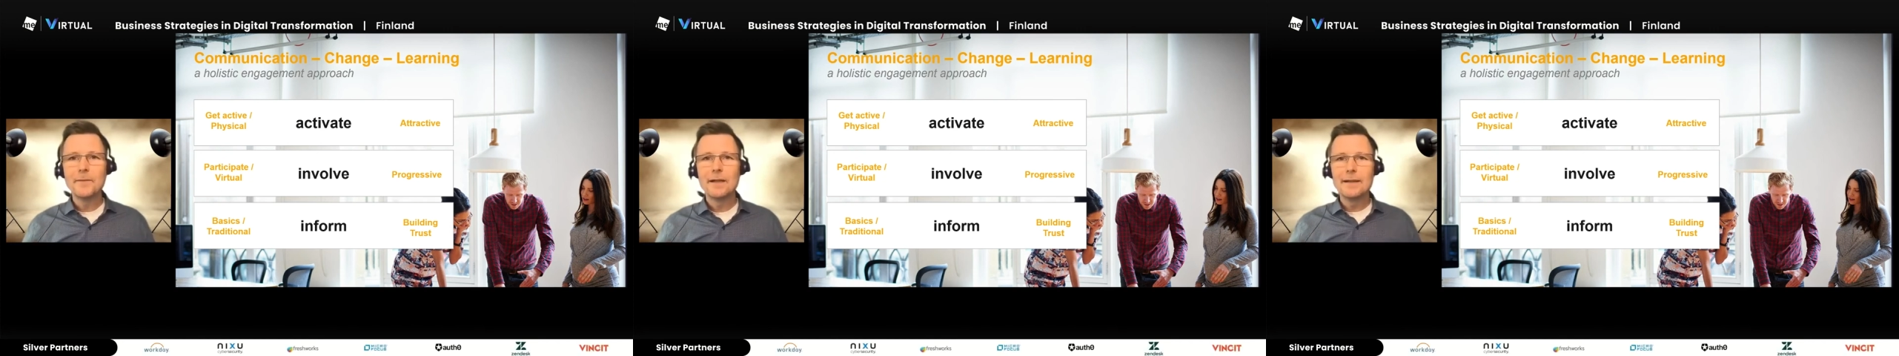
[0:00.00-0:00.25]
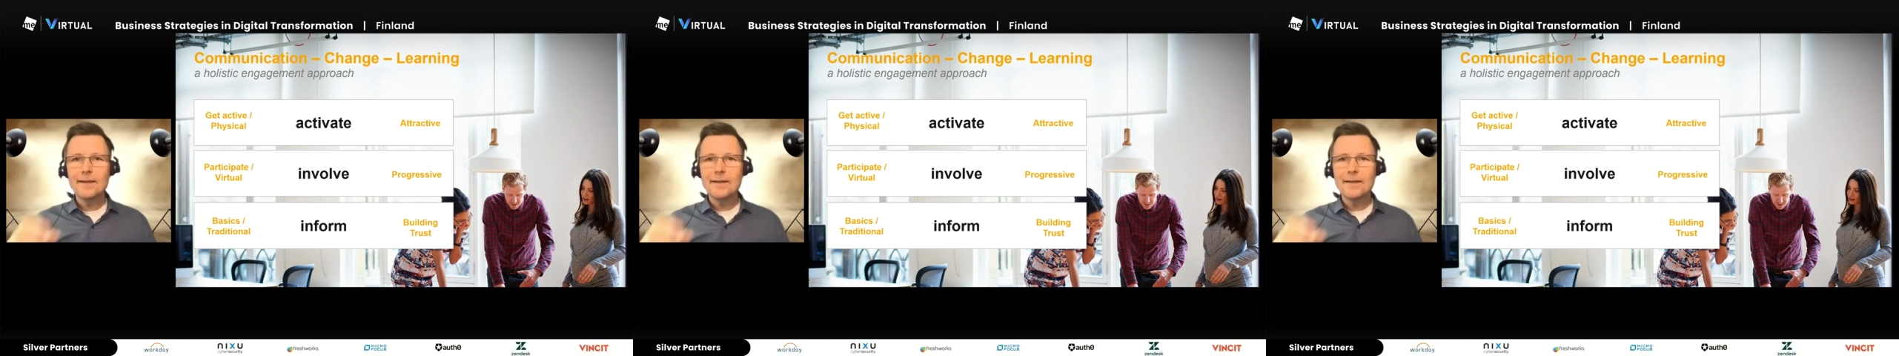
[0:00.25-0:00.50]

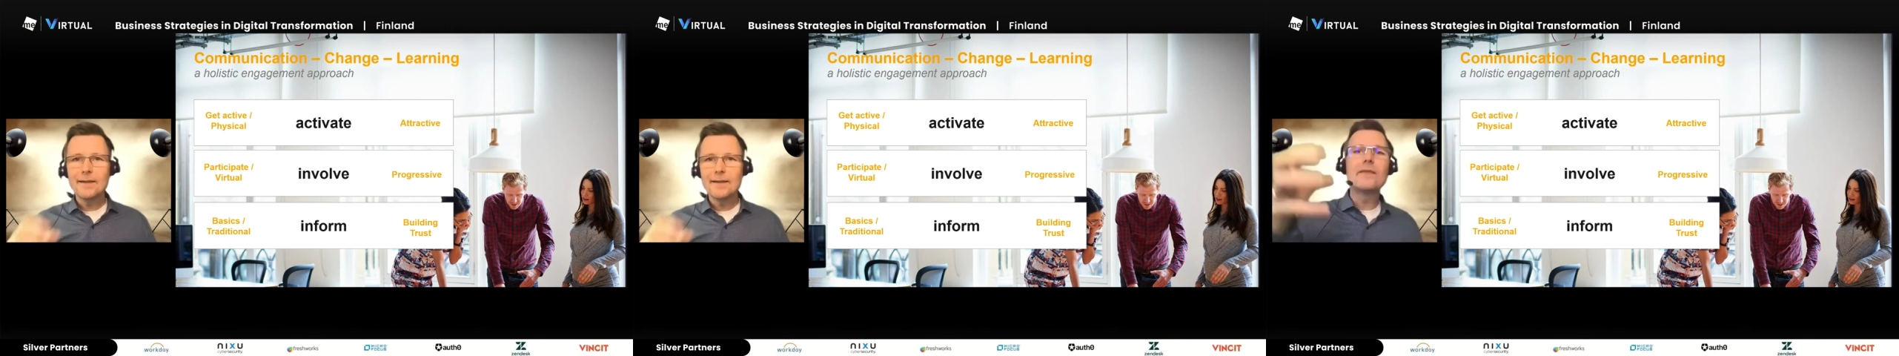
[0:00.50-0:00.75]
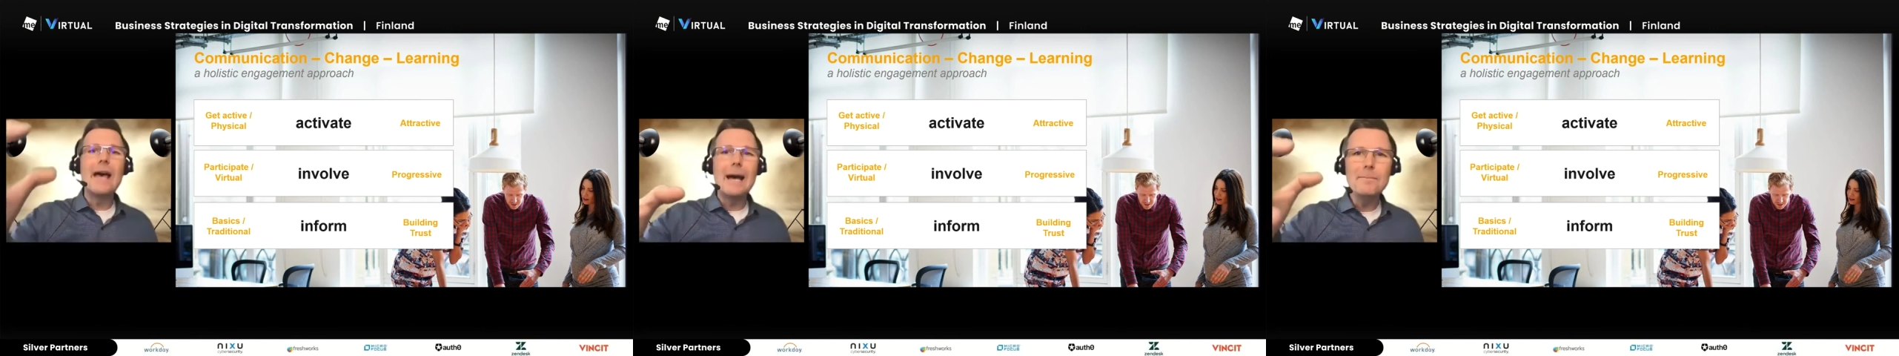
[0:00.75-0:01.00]
Let's make
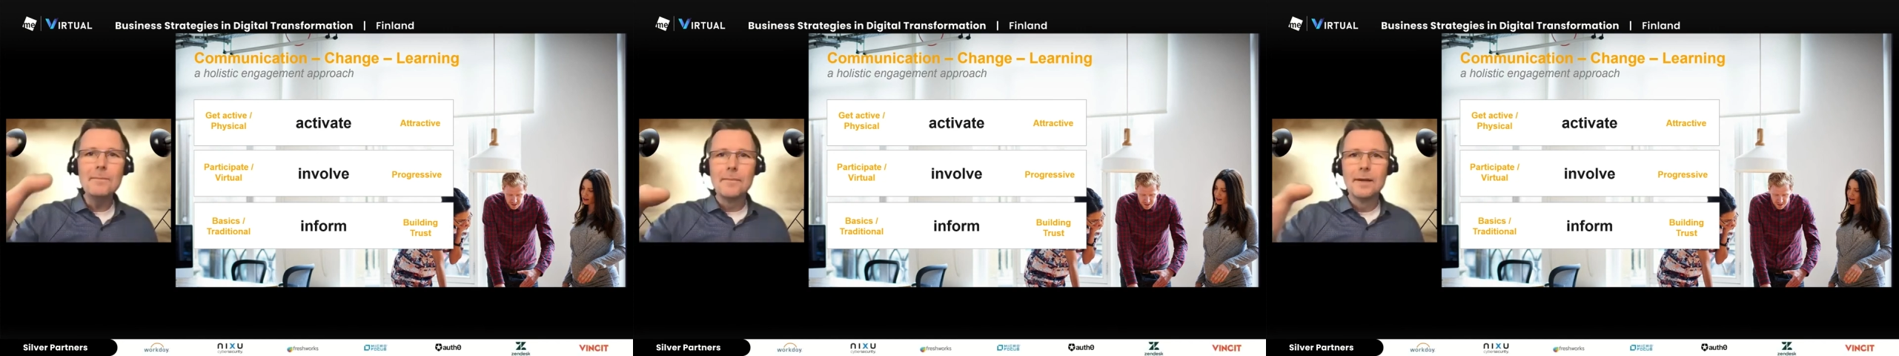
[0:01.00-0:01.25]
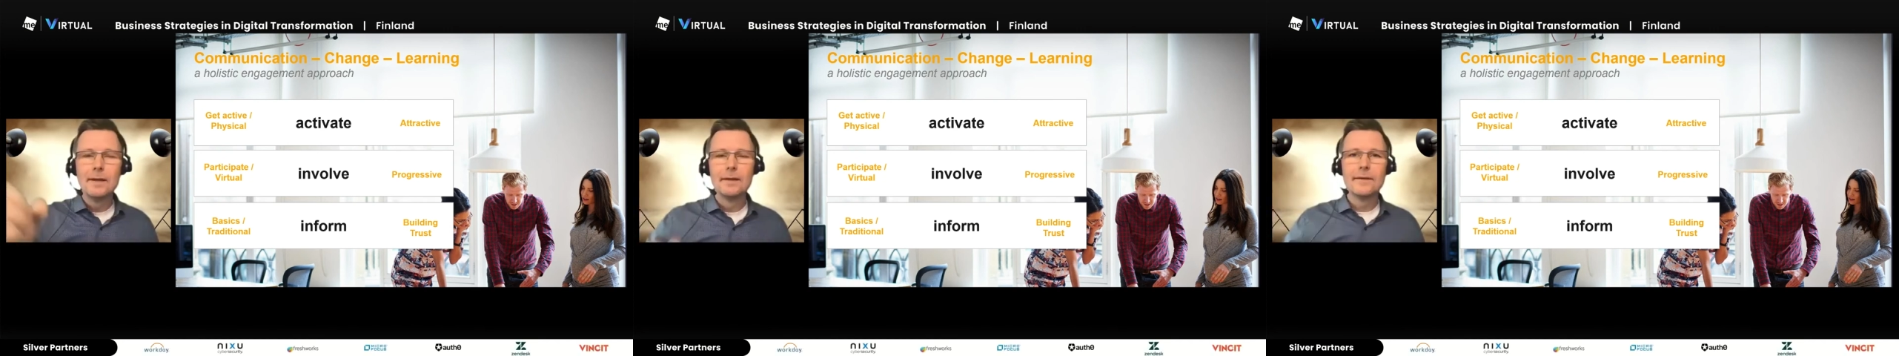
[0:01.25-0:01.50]
them
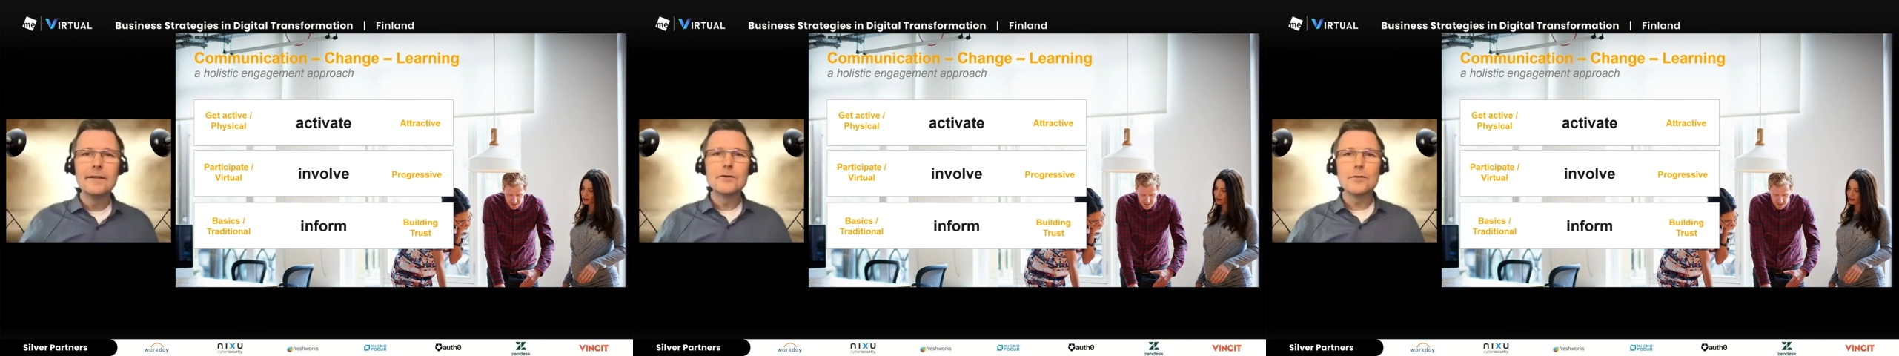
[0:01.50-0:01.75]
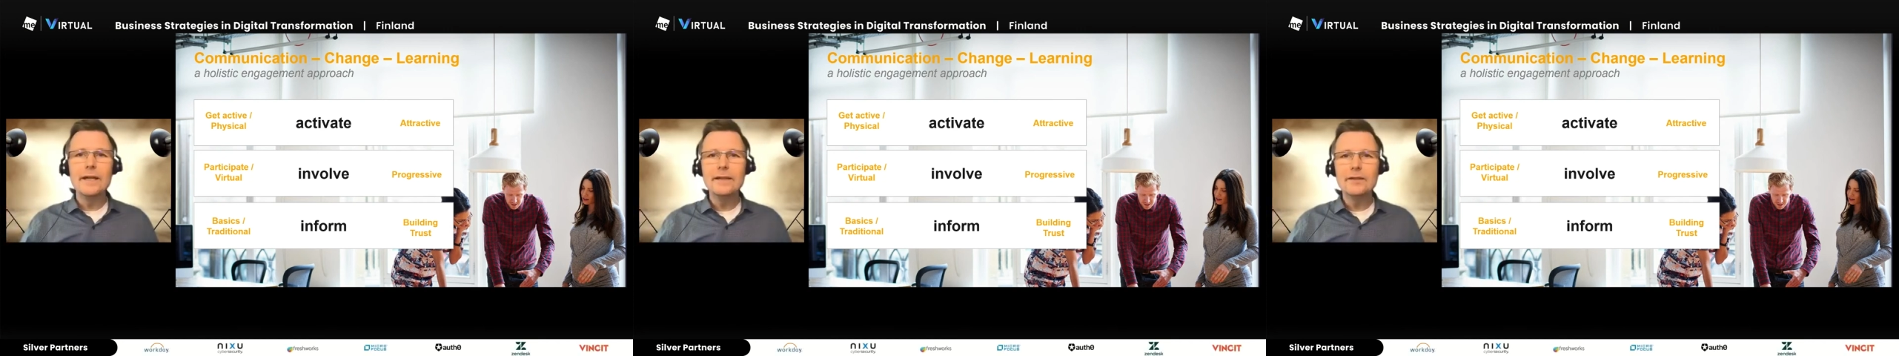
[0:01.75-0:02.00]
the
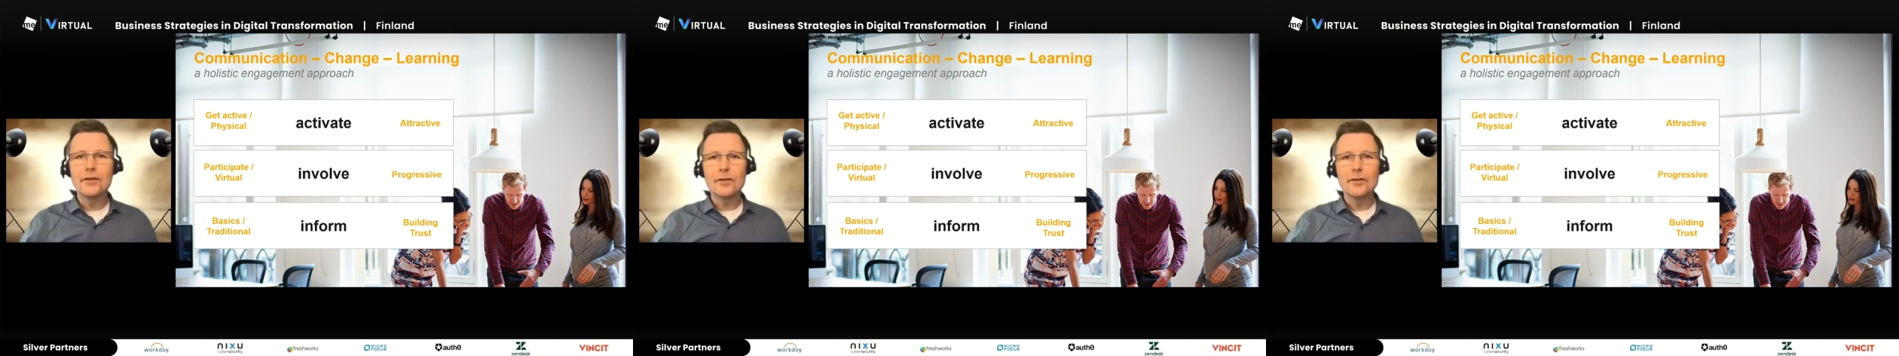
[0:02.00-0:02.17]
trainers,